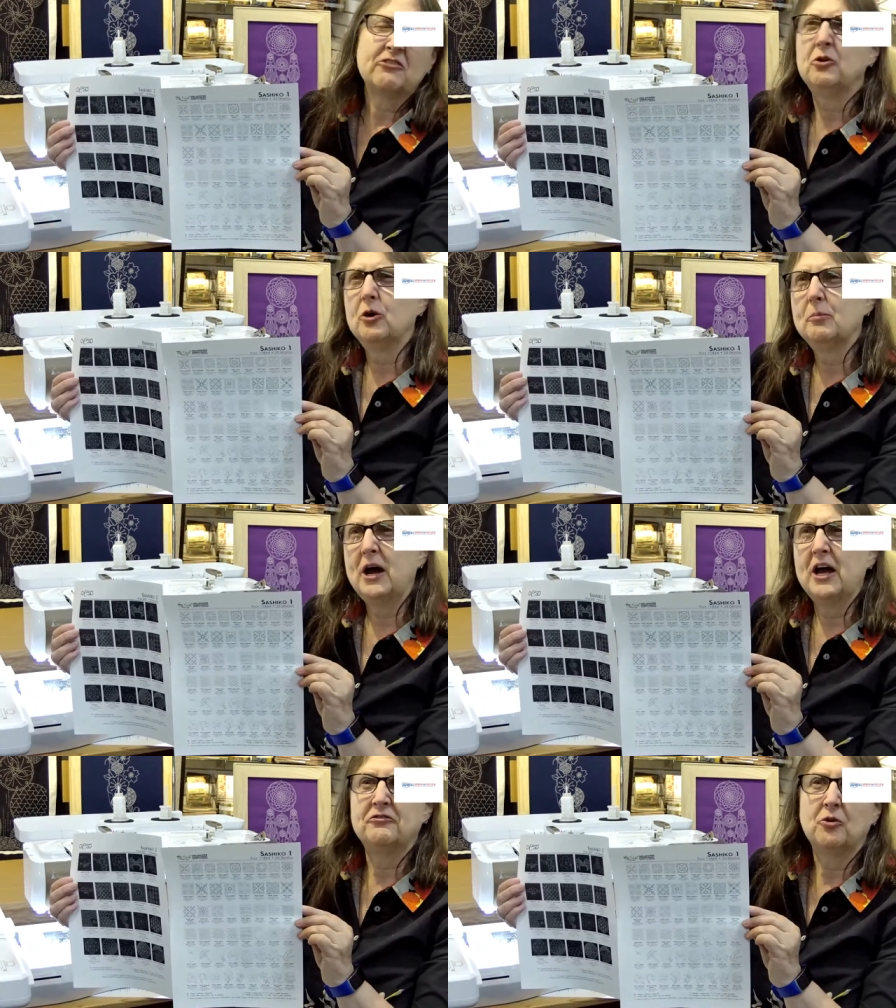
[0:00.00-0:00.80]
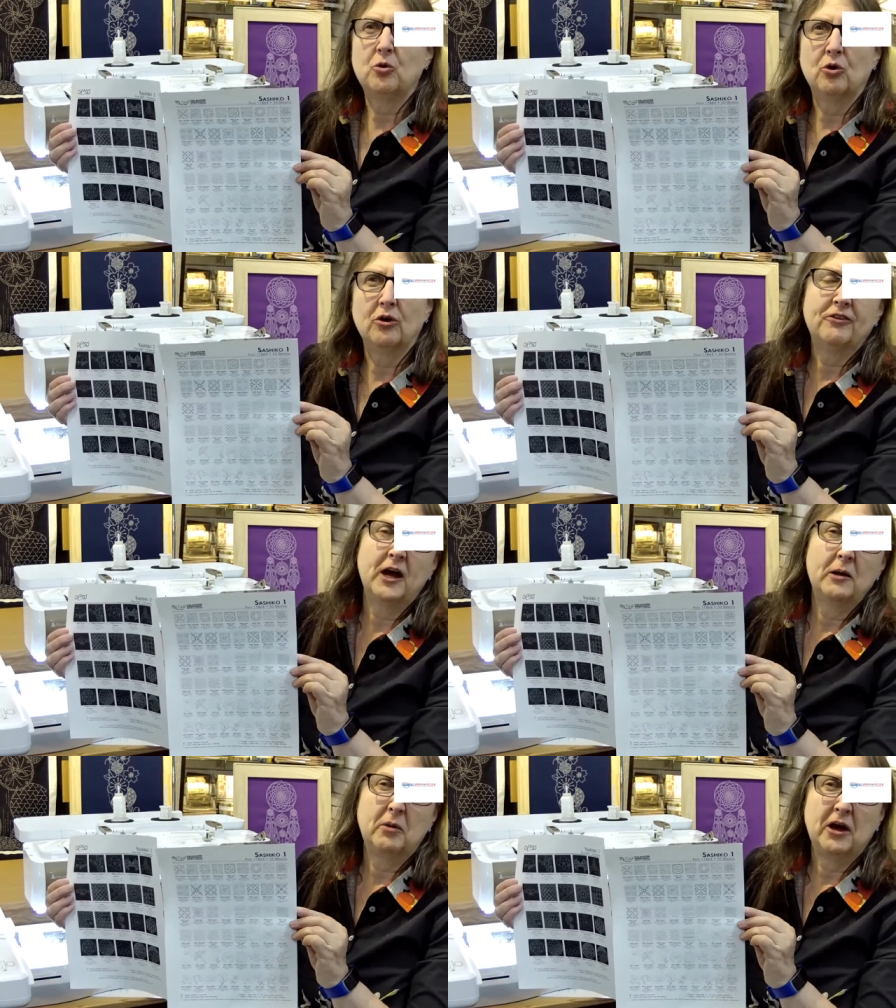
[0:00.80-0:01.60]
four by four,
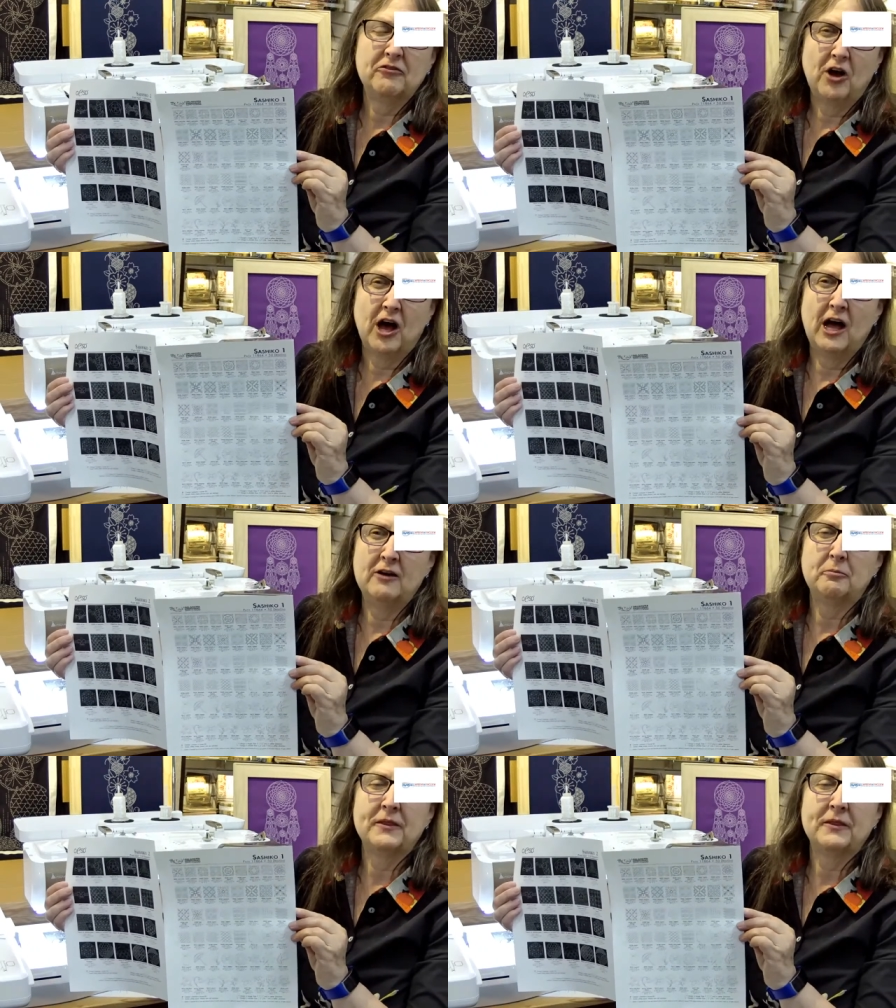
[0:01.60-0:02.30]
five by five,